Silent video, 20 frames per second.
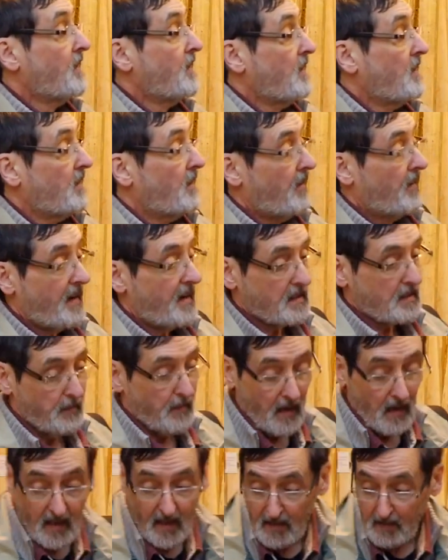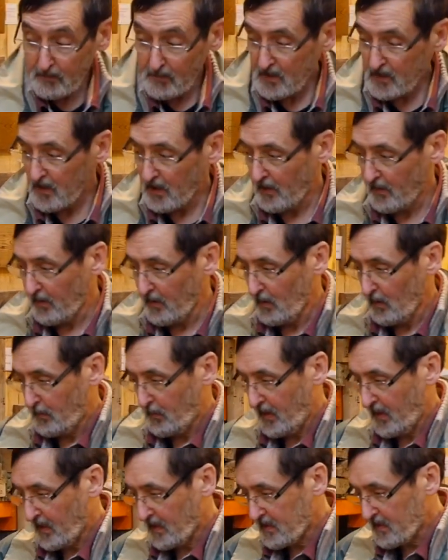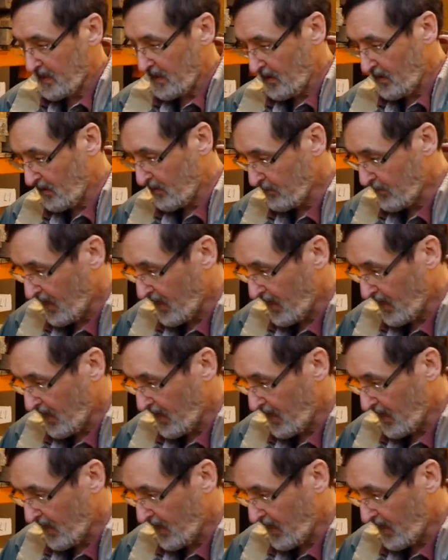Well, that's my leg material picked out.